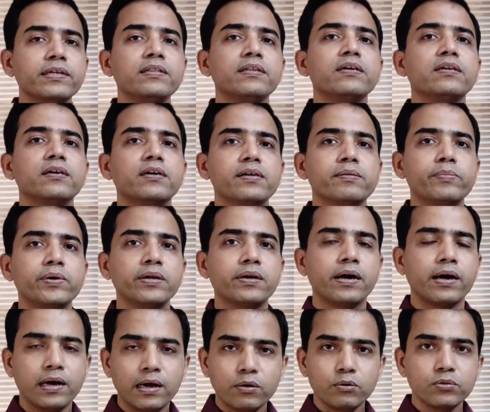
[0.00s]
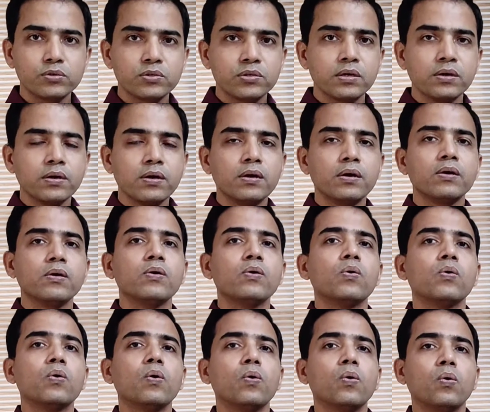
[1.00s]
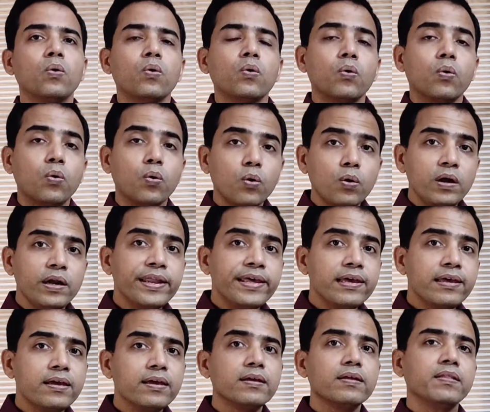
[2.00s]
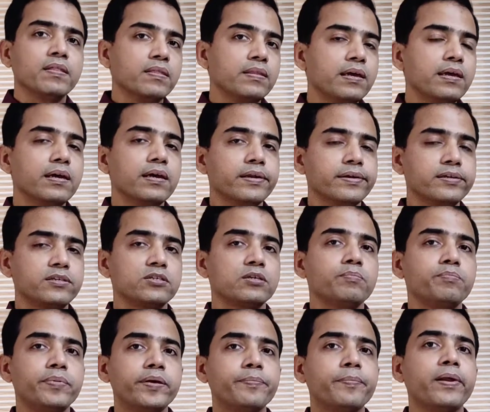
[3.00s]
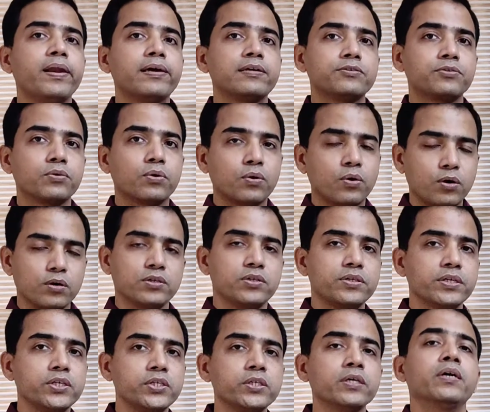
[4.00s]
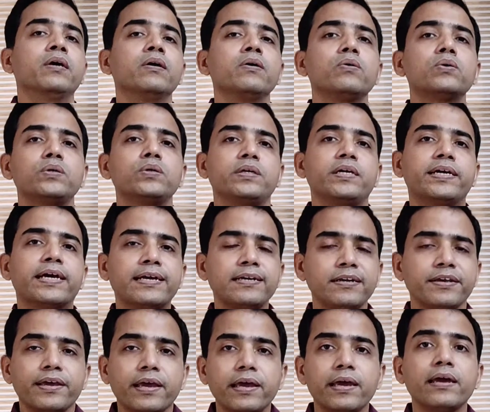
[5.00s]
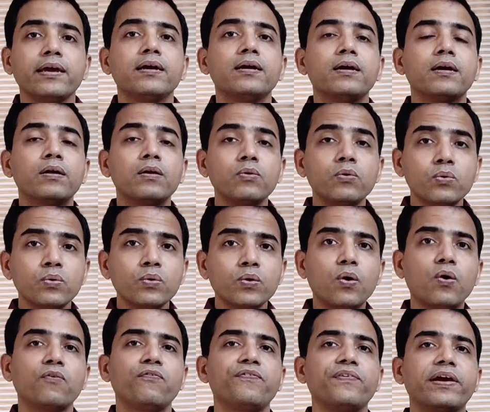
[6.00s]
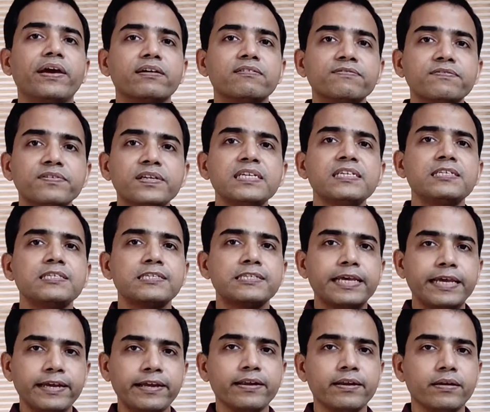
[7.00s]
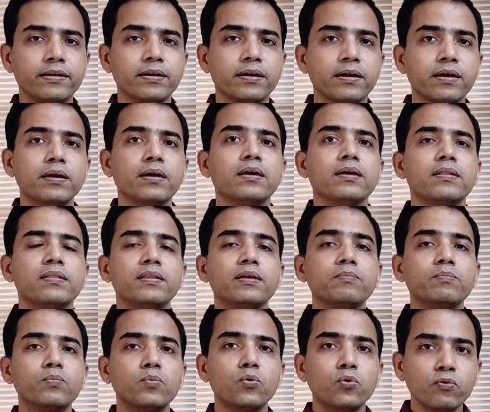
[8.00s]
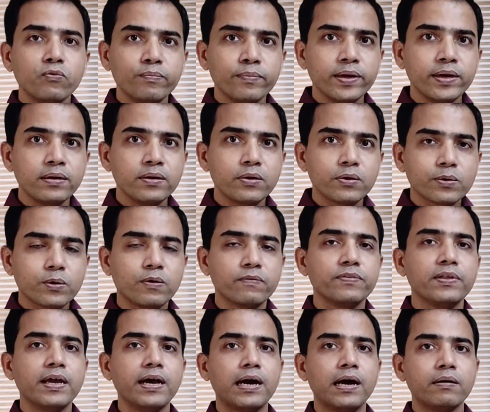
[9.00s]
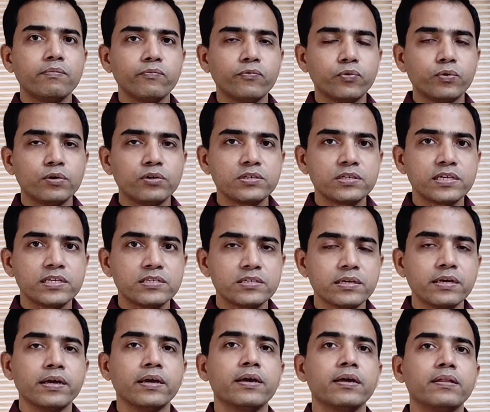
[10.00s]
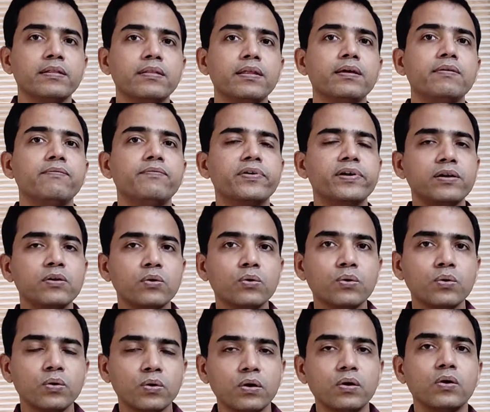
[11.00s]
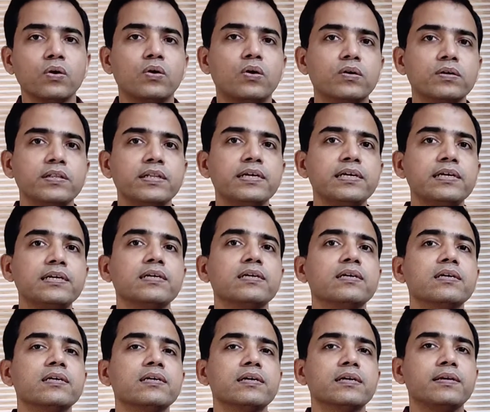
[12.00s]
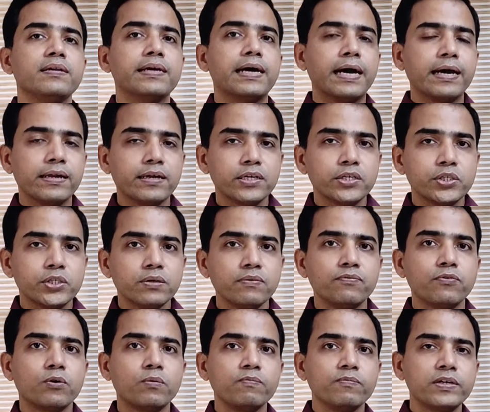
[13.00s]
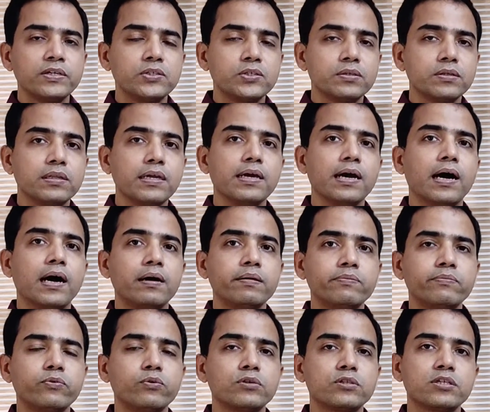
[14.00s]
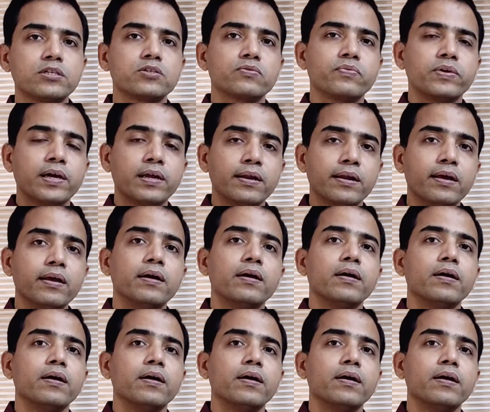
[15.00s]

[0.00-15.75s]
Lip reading: in the Nariman House, holding the innocent people as hostage, could get a clue of every second the movement of the armed forces, the window or the direction from which the armed forces were